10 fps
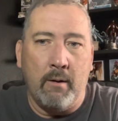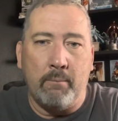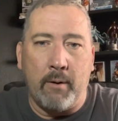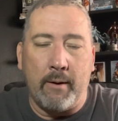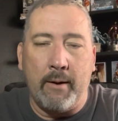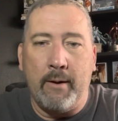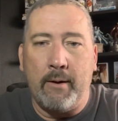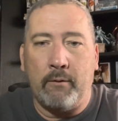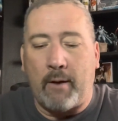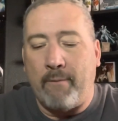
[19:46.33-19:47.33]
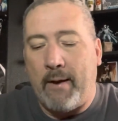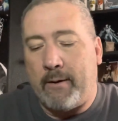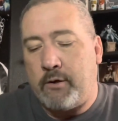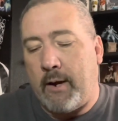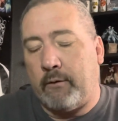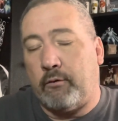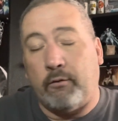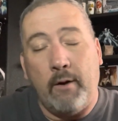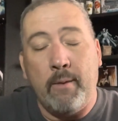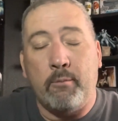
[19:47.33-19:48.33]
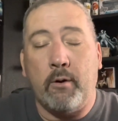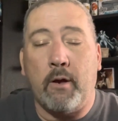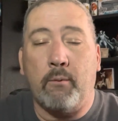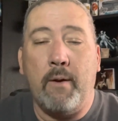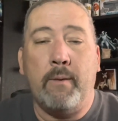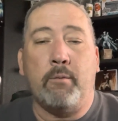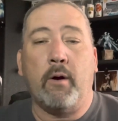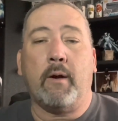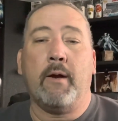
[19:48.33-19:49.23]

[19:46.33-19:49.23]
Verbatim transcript: But it is, I've had a chance to see the book and read the book.